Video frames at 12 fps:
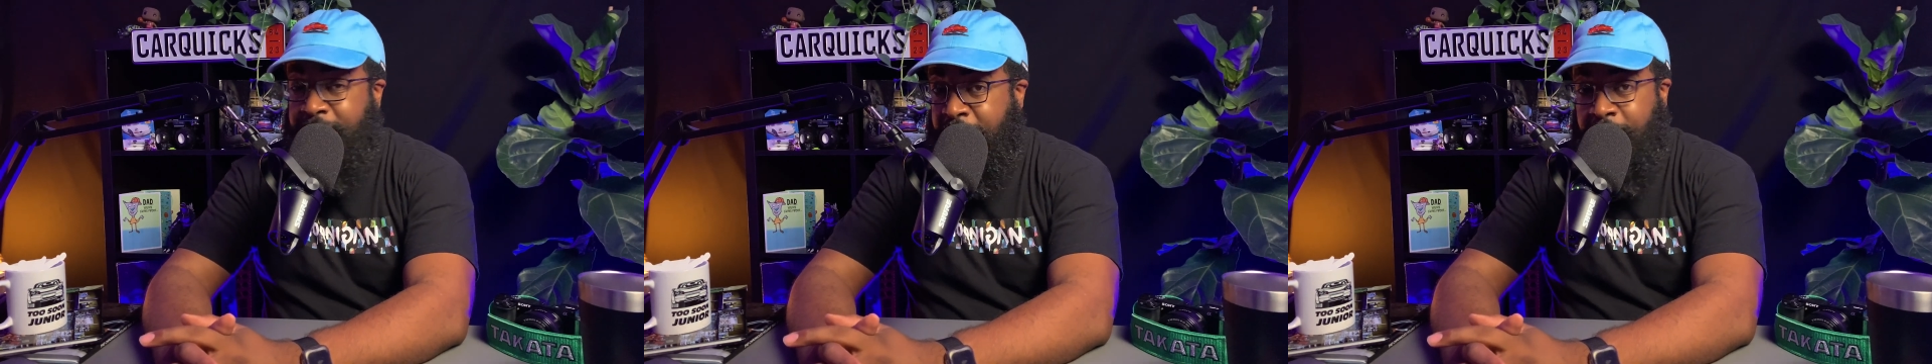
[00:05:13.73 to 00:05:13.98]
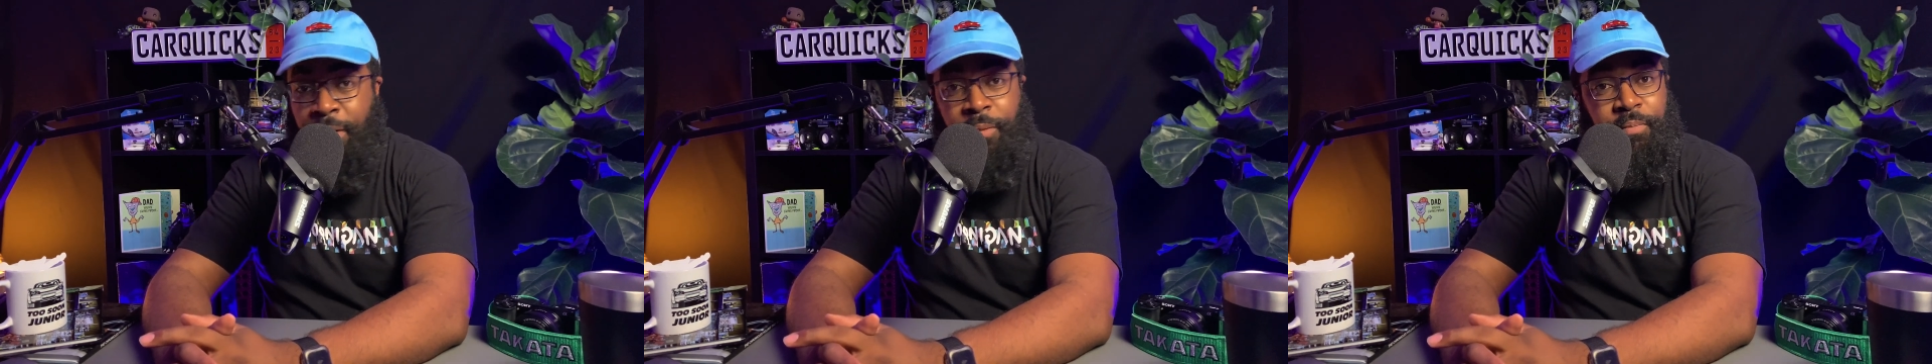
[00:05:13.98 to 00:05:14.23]

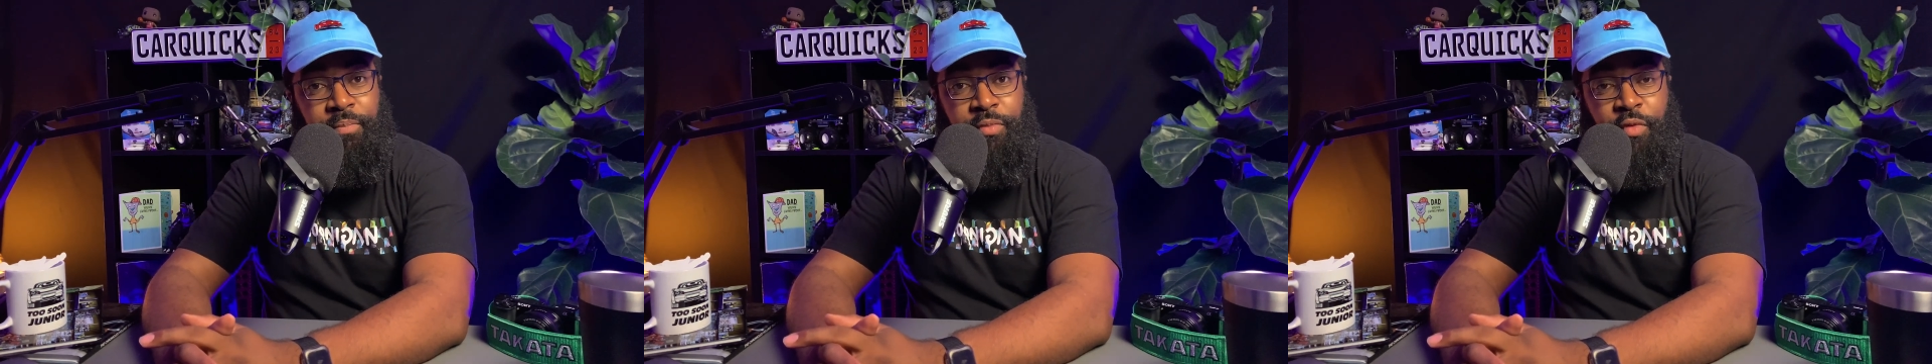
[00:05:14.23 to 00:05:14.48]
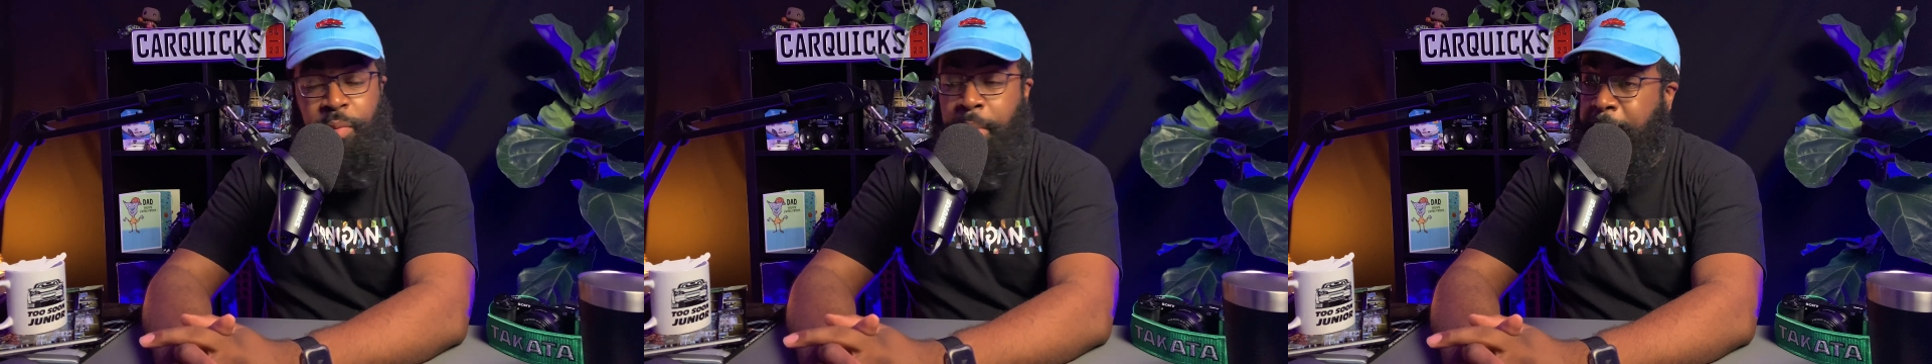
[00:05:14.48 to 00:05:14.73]
now
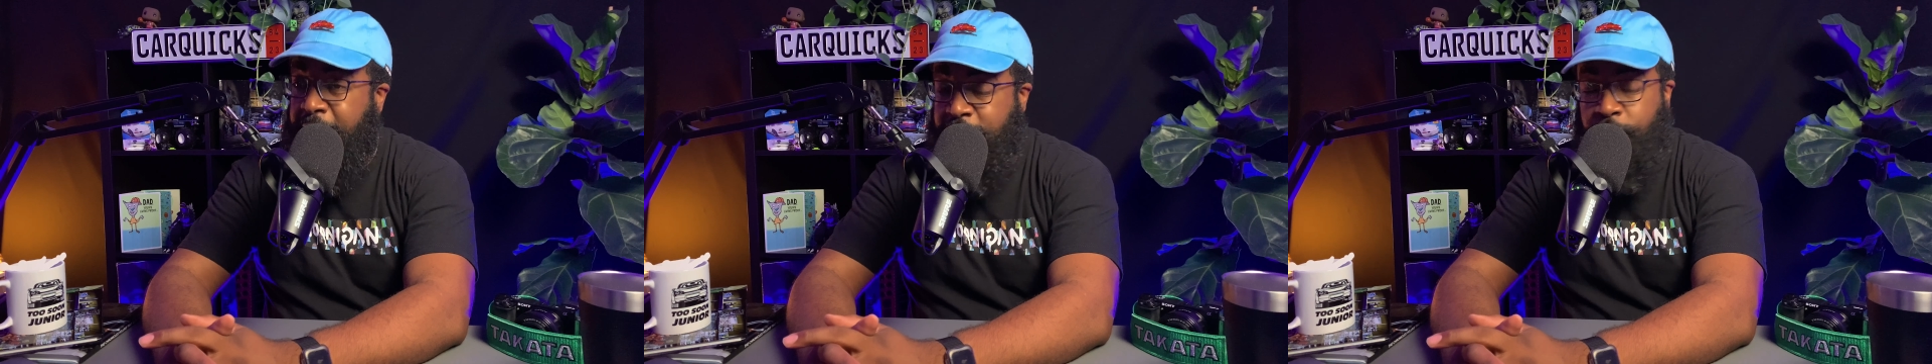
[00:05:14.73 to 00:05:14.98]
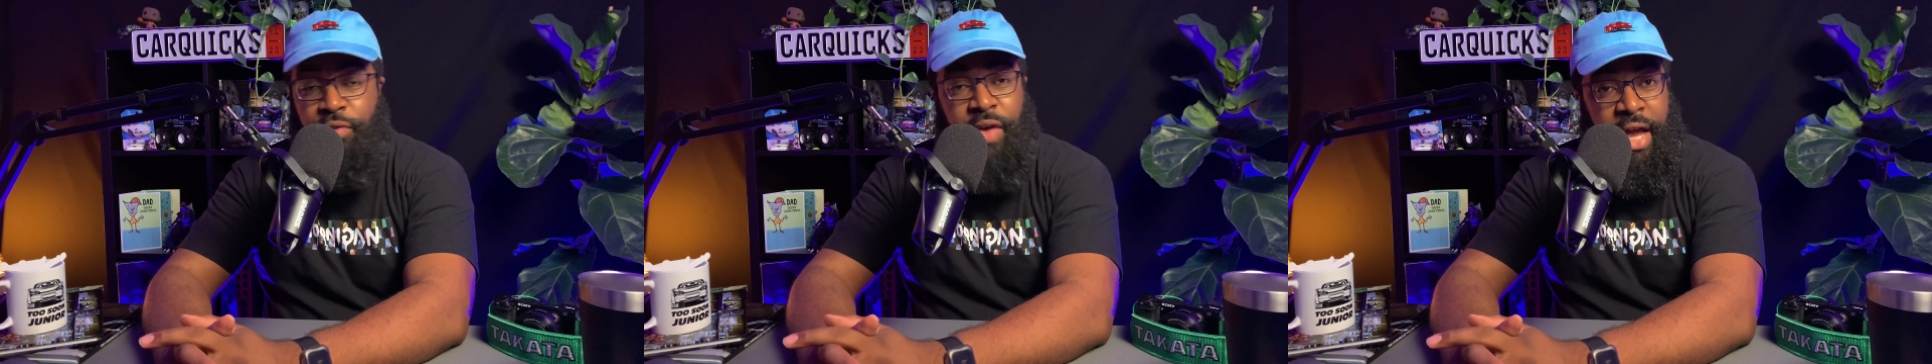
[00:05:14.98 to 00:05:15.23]
from a
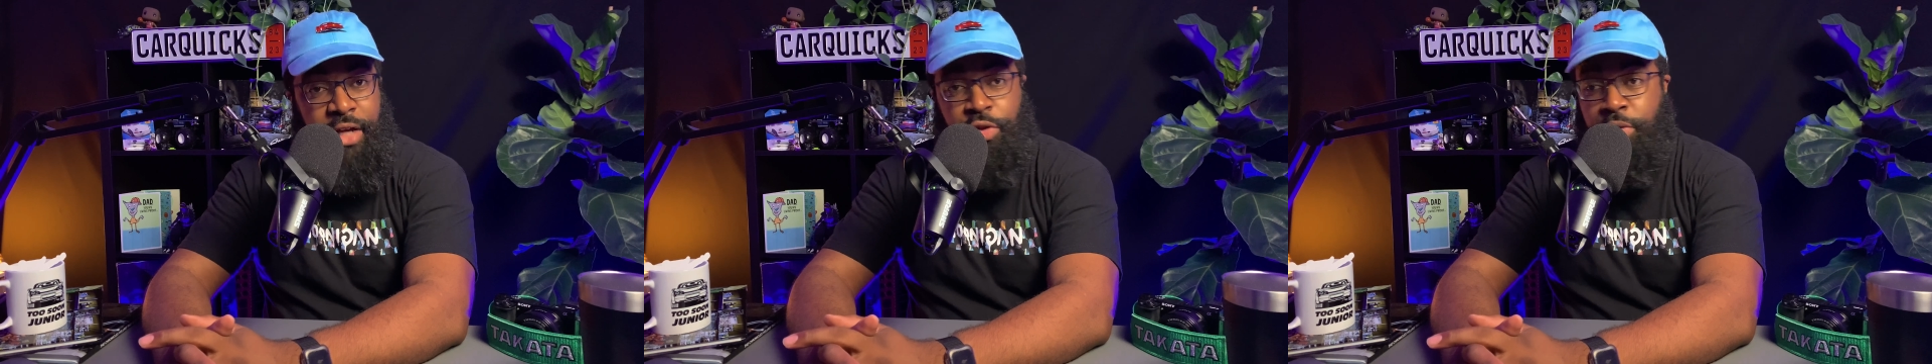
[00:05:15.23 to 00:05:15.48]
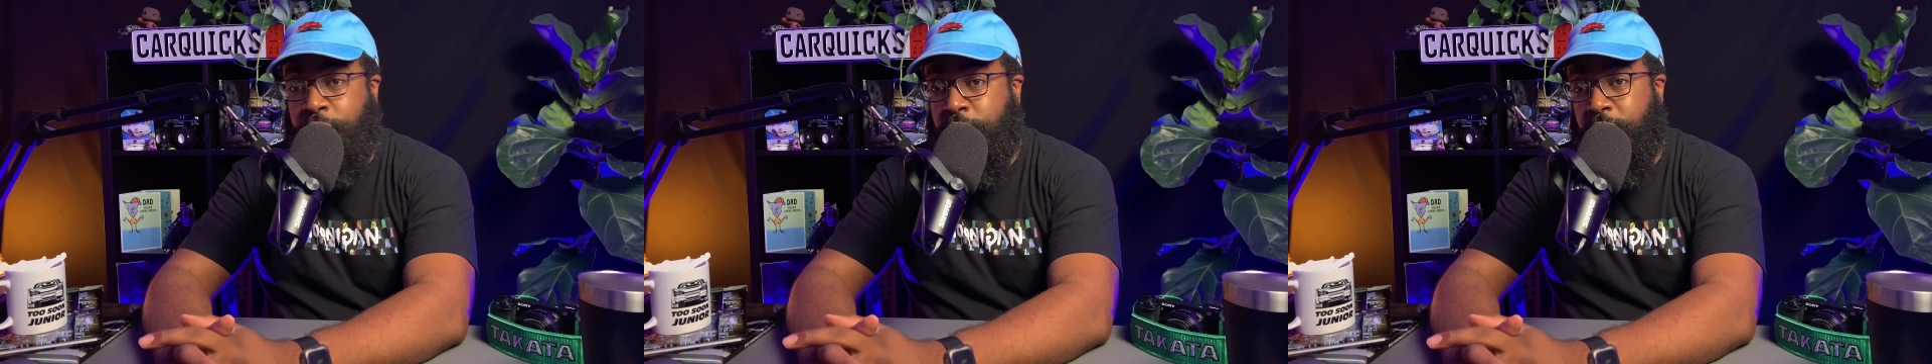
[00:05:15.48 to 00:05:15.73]

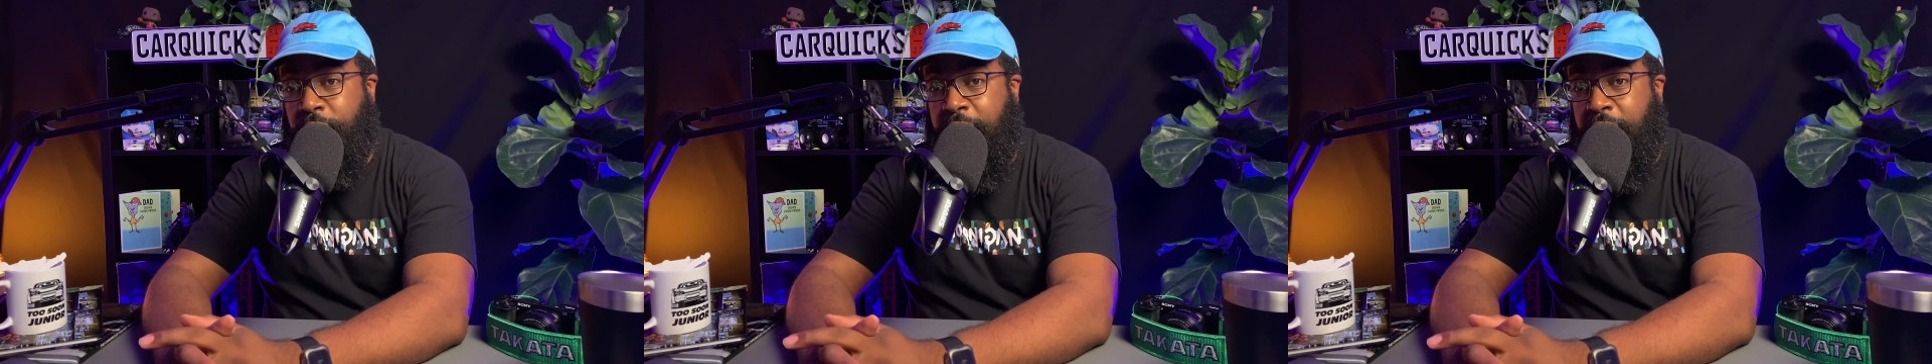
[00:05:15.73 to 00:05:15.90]
manufacturer,